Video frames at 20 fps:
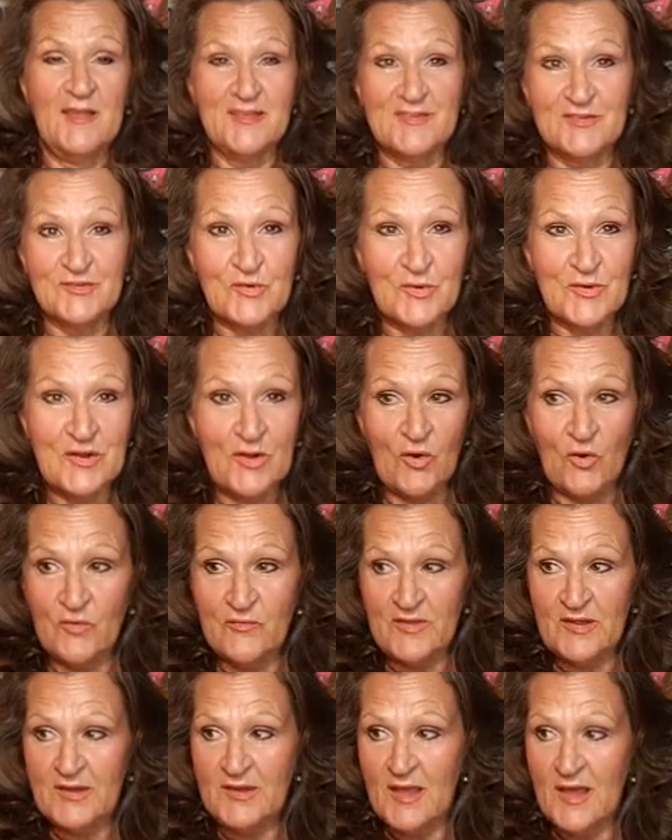So during
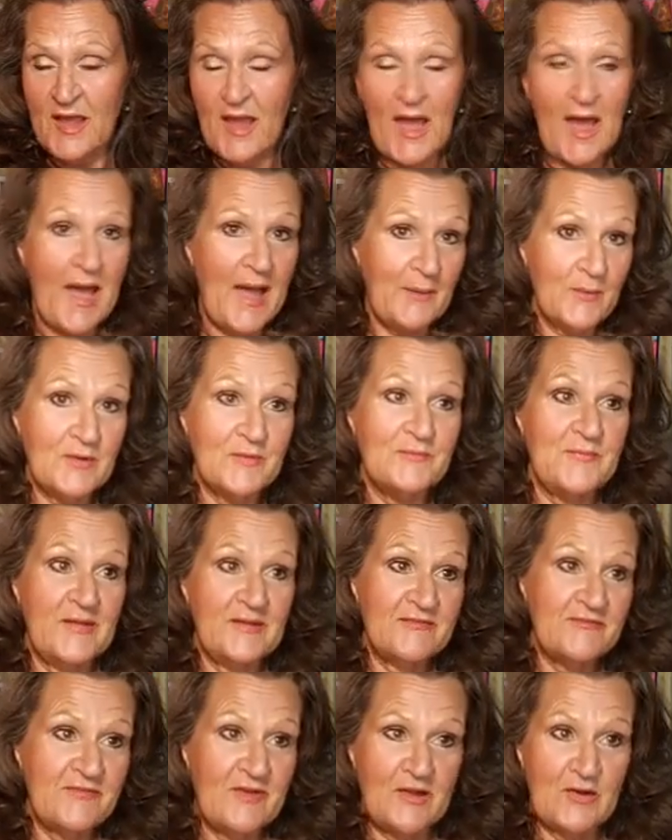COVID, I would have
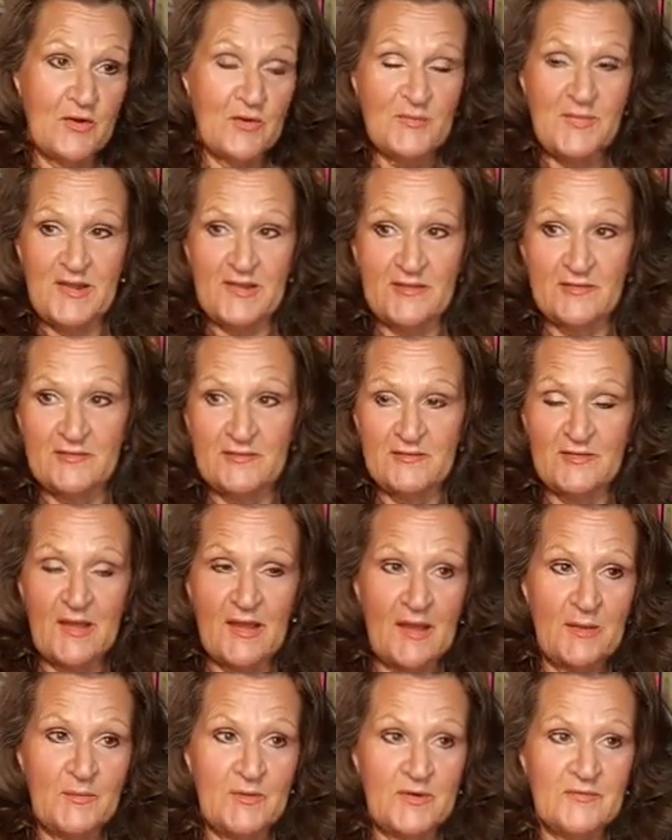been fired because
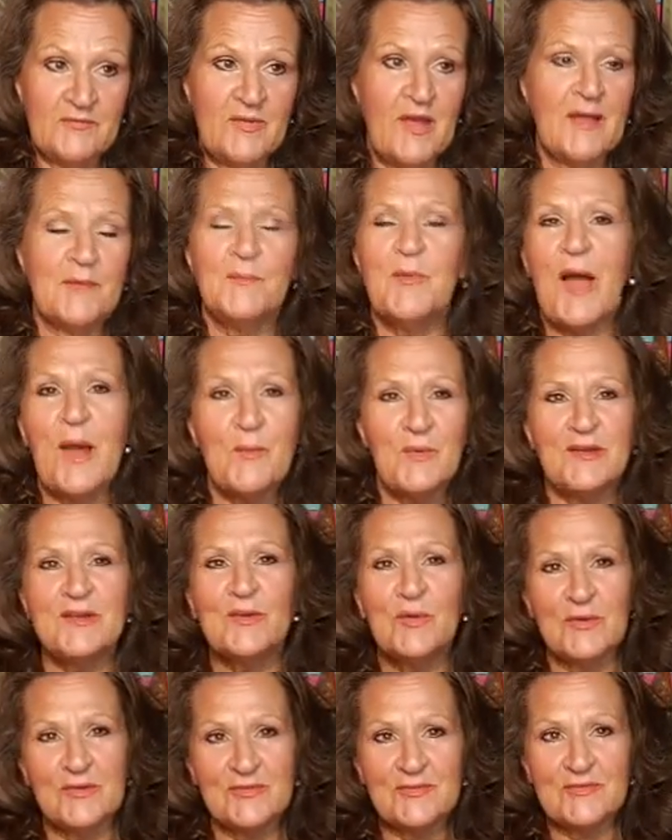I would have, I, I
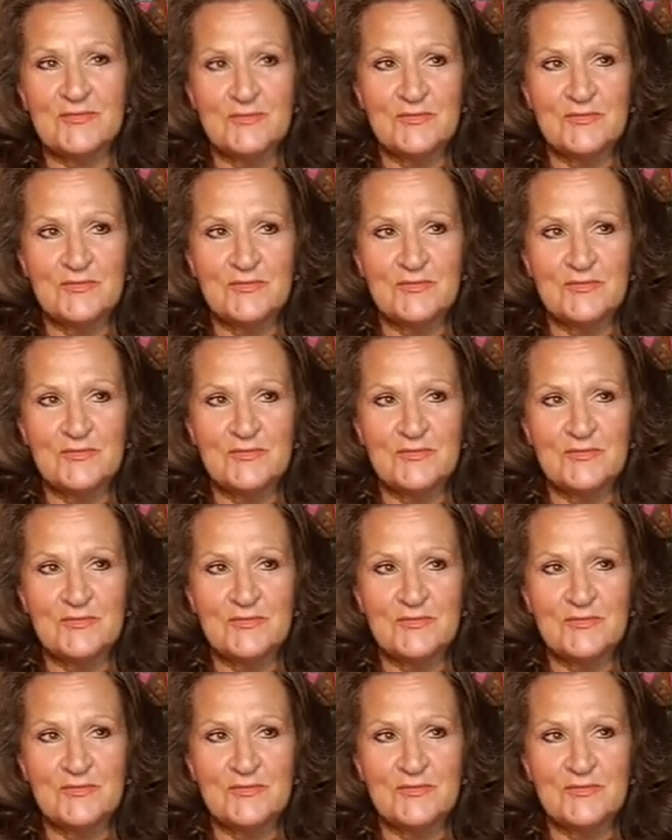wouldn't go to,